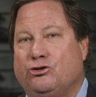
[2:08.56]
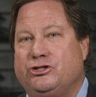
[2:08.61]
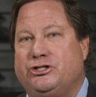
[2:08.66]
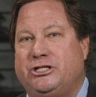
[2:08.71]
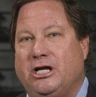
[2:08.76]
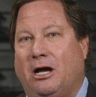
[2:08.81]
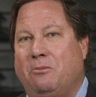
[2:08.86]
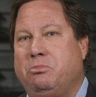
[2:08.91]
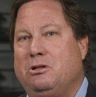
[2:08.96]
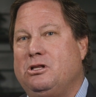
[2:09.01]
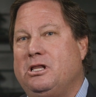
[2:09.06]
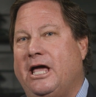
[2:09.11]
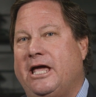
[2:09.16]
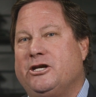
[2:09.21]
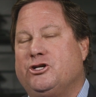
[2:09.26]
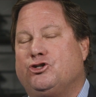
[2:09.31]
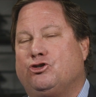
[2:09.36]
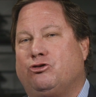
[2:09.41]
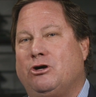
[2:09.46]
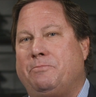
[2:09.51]
double
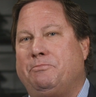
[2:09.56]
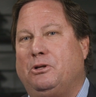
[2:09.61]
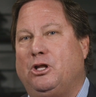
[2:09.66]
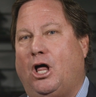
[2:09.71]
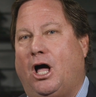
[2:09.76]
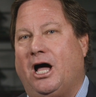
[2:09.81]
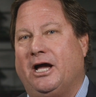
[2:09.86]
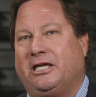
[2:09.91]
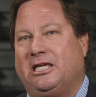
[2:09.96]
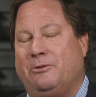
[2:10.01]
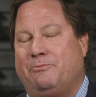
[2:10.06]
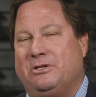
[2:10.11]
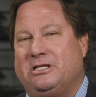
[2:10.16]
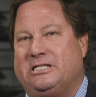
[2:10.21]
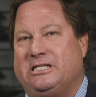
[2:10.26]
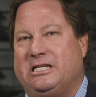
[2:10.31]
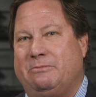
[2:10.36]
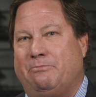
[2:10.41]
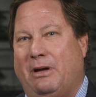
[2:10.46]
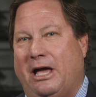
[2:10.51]
and triple
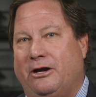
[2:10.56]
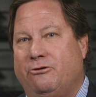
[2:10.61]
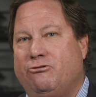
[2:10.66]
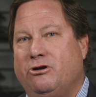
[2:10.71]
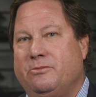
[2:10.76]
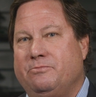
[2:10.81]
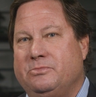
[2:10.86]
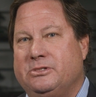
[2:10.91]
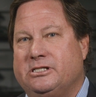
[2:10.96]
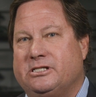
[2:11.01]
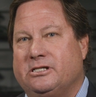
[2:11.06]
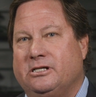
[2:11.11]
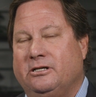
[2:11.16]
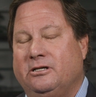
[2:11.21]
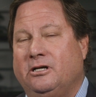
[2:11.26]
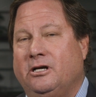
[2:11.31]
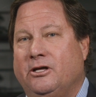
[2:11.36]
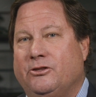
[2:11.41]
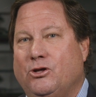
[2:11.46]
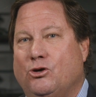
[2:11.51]
occupancy bedrooms.
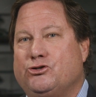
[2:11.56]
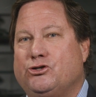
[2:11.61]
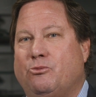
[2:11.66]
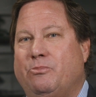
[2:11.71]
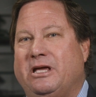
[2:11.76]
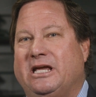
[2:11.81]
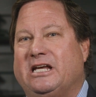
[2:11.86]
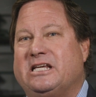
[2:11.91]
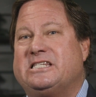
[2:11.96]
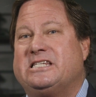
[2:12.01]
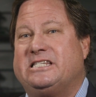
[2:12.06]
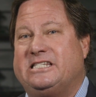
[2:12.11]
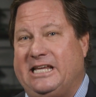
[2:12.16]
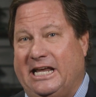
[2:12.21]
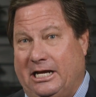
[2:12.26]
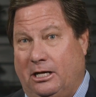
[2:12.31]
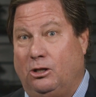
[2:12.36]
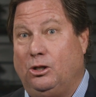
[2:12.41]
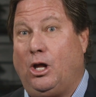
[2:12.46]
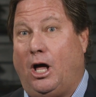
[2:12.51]
Those are being
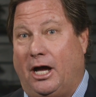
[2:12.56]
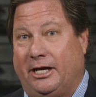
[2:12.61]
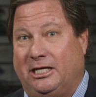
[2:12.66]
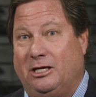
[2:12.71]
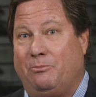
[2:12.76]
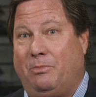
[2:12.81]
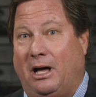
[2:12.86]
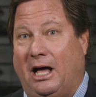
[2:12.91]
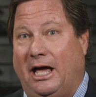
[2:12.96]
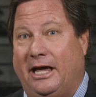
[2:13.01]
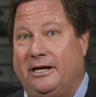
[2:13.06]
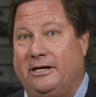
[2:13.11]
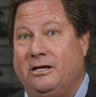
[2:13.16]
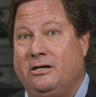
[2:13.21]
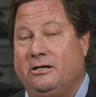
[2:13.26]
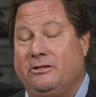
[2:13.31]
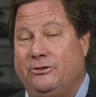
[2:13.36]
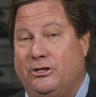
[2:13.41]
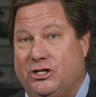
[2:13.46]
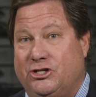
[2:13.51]
single occupied
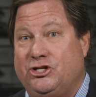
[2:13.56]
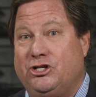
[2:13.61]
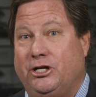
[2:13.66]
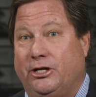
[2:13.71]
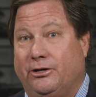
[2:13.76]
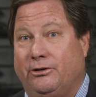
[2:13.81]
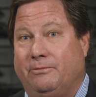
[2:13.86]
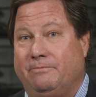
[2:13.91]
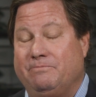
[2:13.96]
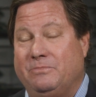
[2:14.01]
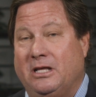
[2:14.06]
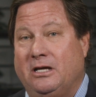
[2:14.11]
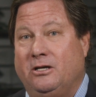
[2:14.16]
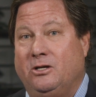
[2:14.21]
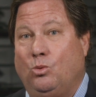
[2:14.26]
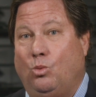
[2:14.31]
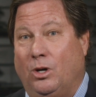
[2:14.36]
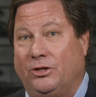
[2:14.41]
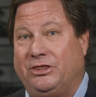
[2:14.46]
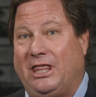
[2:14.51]
this year.
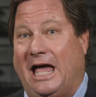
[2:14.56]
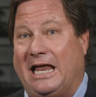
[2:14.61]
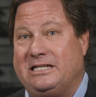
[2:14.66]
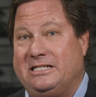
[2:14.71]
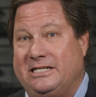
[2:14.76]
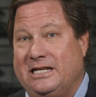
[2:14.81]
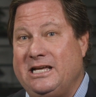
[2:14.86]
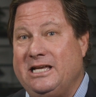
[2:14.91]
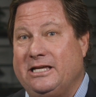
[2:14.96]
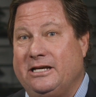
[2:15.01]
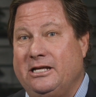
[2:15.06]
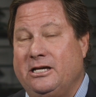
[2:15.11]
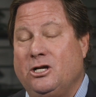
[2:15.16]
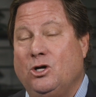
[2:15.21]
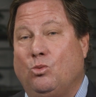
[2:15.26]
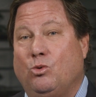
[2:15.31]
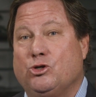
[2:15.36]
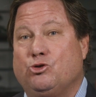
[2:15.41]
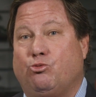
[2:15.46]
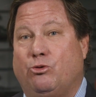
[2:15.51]
What that did
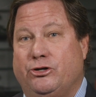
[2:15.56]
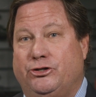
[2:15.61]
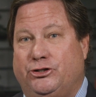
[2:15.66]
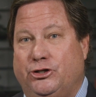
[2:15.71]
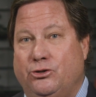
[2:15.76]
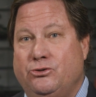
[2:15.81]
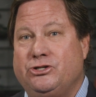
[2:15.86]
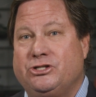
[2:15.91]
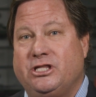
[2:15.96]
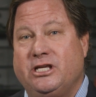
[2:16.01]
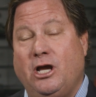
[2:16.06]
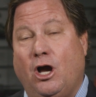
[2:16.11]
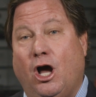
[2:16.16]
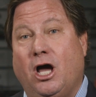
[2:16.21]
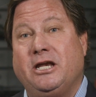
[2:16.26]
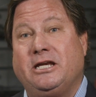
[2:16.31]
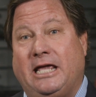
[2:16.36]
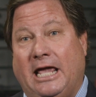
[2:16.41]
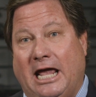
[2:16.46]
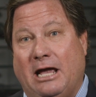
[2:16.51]
was reduce the
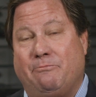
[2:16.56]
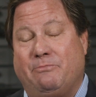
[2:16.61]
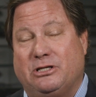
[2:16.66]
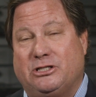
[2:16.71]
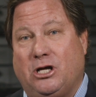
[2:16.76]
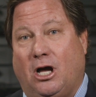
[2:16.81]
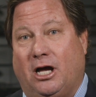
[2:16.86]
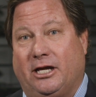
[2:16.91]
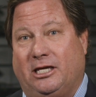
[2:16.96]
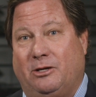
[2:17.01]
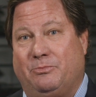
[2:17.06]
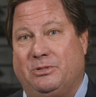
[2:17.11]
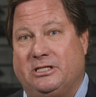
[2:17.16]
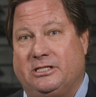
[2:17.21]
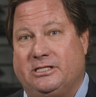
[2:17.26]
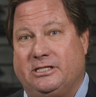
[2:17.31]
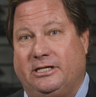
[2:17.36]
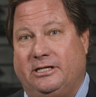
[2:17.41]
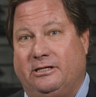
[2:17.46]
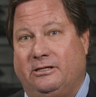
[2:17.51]
on-campus
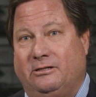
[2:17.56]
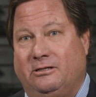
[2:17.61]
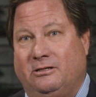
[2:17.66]
occupancy,